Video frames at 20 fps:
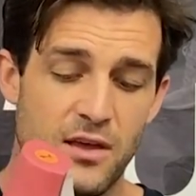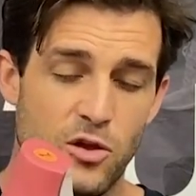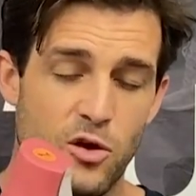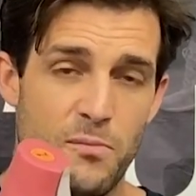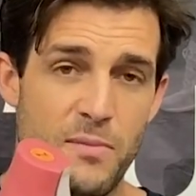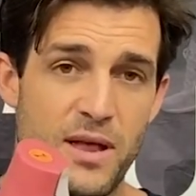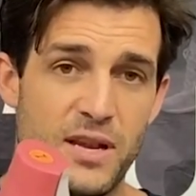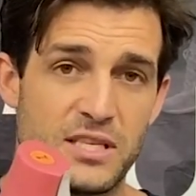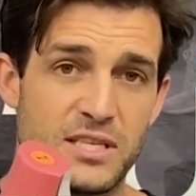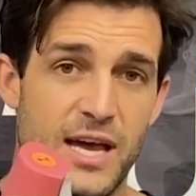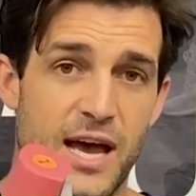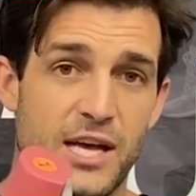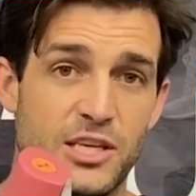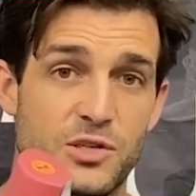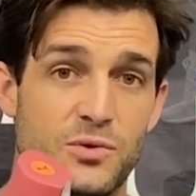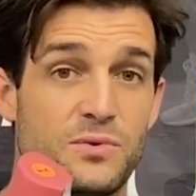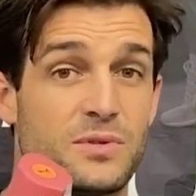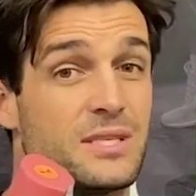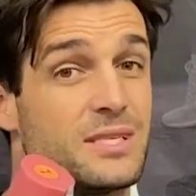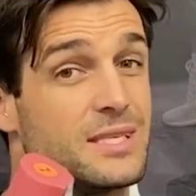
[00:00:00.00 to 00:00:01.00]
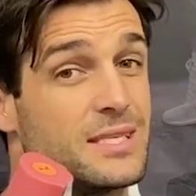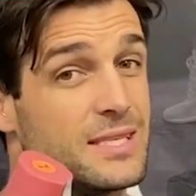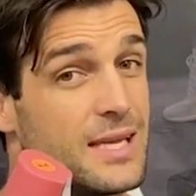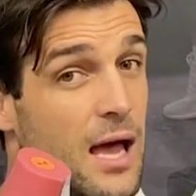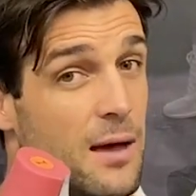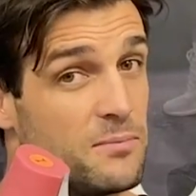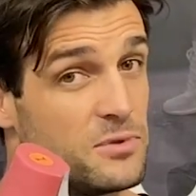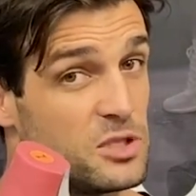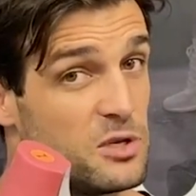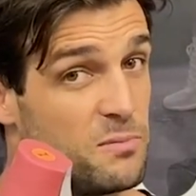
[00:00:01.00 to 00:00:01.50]
your metatarsals
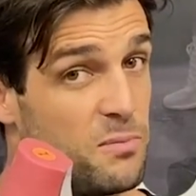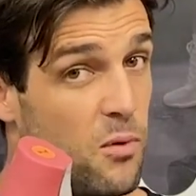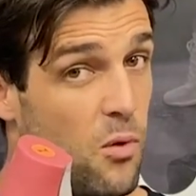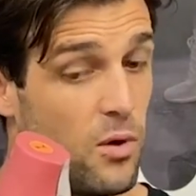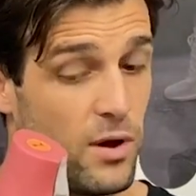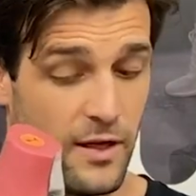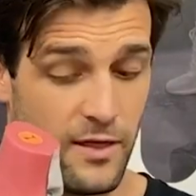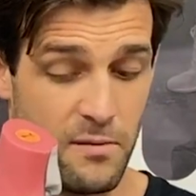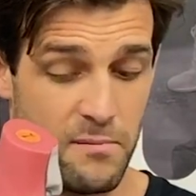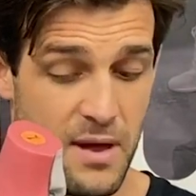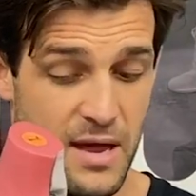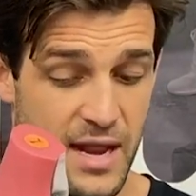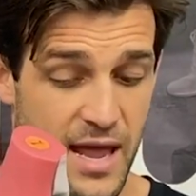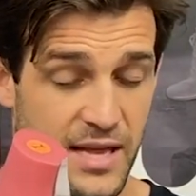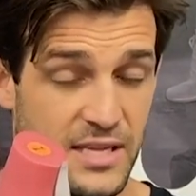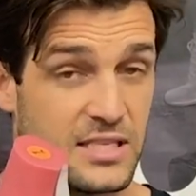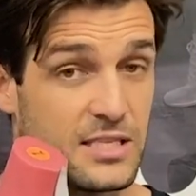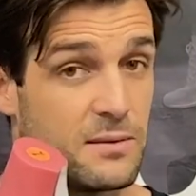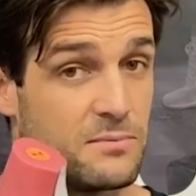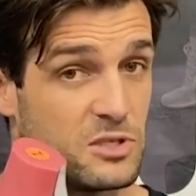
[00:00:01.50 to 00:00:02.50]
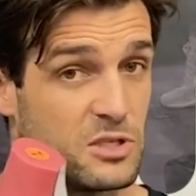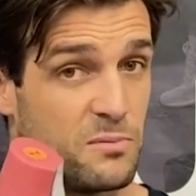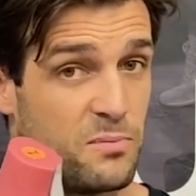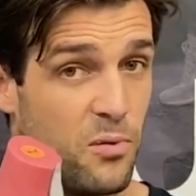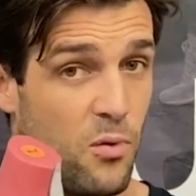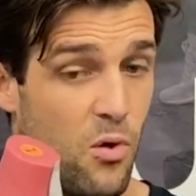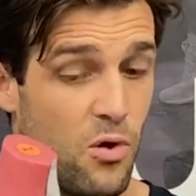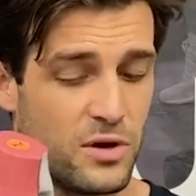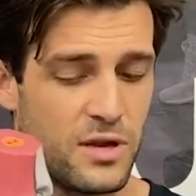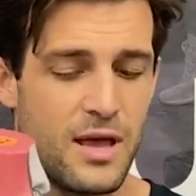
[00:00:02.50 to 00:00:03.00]
some support and the met head some
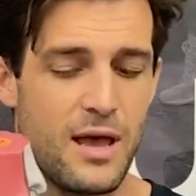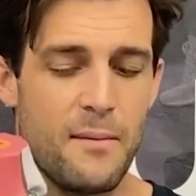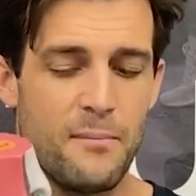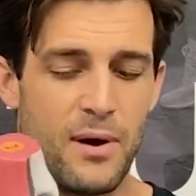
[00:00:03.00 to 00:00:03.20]
support,